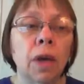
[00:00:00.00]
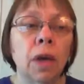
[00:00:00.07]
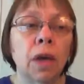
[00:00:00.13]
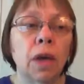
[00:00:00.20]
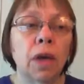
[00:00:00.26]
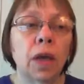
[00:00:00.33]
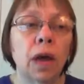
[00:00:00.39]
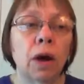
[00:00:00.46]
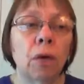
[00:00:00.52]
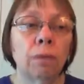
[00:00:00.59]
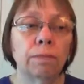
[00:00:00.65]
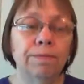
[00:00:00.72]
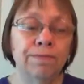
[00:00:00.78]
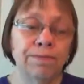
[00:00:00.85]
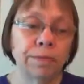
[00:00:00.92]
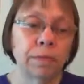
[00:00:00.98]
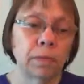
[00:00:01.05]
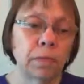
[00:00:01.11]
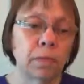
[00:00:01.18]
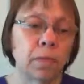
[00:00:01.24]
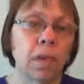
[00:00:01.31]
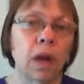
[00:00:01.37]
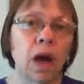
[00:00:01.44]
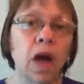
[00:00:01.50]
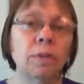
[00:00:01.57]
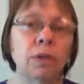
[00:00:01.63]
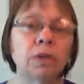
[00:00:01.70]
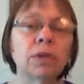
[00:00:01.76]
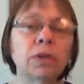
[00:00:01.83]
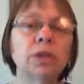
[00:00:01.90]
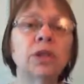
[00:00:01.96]
Now, I'm a
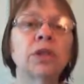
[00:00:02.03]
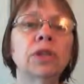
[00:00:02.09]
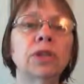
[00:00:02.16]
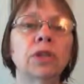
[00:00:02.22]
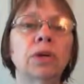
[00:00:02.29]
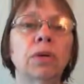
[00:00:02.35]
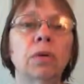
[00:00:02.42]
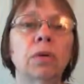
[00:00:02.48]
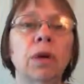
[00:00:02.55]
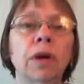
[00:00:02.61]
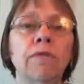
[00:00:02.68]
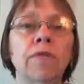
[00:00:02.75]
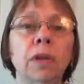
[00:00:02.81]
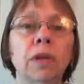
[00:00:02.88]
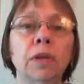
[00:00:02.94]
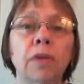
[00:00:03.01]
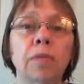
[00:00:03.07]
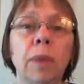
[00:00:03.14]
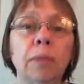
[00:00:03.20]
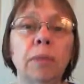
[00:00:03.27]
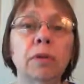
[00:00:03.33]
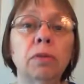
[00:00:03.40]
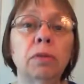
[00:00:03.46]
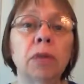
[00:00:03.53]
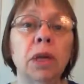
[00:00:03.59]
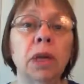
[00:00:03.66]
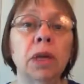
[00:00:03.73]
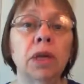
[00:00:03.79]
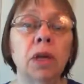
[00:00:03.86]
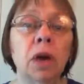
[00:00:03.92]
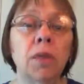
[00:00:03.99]
Christian, so I follow the Bible, but
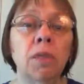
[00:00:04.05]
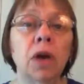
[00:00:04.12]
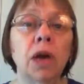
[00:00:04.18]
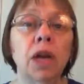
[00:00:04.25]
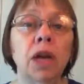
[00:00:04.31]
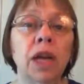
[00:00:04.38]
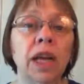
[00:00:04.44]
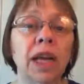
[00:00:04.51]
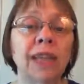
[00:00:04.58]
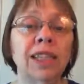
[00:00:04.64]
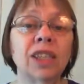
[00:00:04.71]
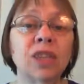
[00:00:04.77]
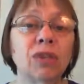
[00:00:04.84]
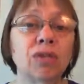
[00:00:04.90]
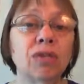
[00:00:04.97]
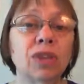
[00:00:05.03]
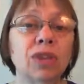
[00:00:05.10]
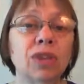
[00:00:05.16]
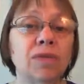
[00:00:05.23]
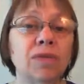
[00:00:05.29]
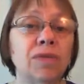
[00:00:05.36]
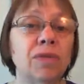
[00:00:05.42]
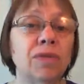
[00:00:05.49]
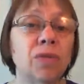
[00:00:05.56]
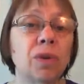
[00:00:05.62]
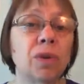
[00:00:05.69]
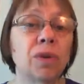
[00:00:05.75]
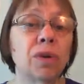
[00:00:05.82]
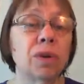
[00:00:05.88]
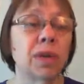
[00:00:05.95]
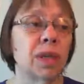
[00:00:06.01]
I'm not an exclusive
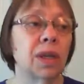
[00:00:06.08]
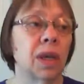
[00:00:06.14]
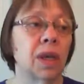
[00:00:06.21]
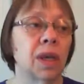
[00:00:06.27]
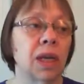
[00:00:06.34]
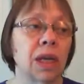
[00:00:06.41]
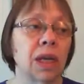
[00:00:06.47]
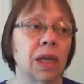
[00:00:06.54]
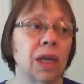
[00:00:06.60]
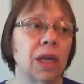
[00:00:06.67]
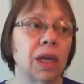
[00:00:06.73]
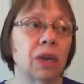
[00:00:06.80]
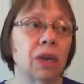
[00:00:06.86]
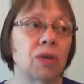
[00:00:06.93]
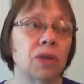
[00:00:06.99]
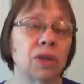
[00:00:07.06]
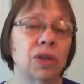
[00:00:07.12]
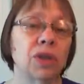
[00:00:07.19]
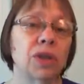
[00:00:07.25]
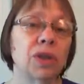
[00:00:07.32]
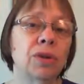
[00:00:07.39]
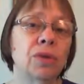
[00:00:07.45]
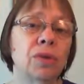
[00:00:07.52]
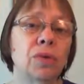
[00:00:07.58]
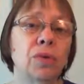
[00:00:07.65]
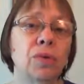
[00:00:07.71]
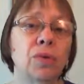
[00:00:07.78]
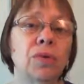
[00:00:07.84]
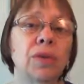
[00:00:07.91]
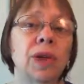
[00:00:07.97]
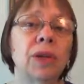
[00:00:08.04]
or Christian who
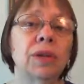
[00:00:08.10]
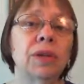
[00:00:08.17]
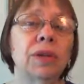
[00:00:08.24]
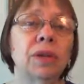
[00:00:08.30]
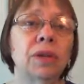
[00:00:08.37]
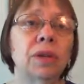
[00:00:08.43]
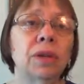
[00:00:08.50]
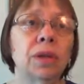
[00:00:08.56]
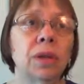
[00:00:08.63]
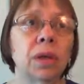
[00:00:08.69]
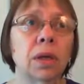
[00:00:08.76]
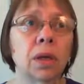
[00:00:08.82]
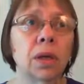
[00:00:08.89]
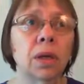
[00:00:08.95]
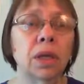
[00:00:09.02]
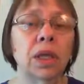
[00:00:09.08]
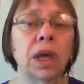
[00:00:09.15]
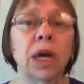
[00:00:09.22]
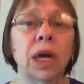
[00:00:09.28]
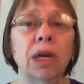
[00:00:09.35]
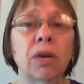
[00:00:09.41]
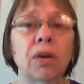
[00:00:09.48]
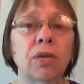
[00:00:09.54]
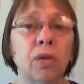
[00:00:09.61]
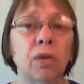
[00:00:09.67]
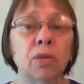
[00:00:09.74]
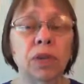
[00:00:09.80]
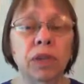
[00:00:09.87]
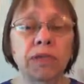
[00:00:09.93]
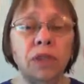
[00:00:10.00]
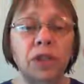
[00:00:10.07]
thinks that only
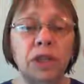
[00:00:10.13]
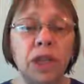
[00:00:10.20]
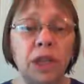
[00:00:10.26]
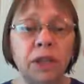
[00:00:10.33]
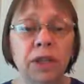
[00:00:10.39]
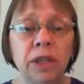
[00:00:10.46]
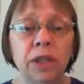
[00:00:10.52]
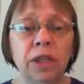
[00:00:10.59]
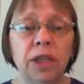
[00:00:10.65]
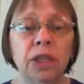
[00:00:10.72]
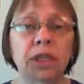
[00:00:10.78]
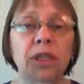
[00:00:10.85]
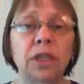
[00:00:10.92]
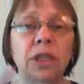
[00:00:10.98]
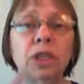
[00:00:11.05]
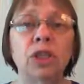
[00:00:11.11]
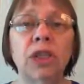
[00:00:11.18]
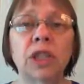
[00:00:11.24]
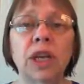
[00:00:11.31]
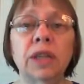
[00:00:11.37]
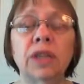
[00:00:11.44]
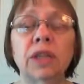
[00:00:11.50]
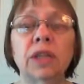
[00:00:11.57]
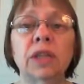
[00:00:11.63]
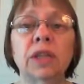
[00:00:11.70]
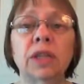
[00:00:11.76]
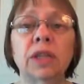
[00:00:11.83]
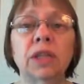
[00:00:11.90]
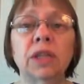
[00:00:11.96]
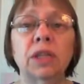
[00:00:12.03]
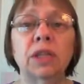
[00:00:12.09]
if you say this, this, and this
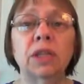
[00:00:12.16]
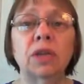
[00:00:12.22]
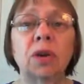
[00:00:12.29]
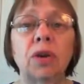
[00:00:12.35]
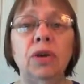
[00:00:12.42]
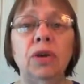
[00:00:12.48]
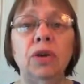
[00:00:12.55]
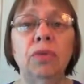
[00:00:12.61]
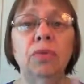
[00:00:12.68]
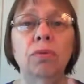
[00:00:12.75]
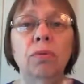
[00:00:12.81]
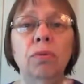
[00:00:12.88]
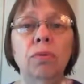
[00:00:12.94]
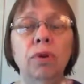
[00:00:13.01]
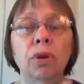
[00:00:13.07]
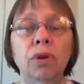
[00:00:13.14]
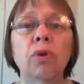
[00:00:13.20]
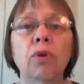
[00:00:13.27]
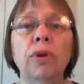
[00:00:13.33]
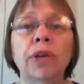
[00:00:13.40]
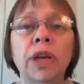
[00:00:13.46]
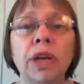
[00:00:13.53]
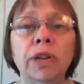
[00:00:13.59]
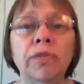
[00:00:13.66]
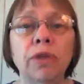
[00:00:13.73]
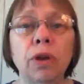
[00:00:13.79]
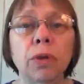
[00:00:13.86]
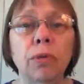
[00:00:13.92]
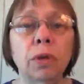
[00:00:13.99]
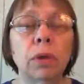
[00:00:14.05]
sentence you're going to hell if you don't.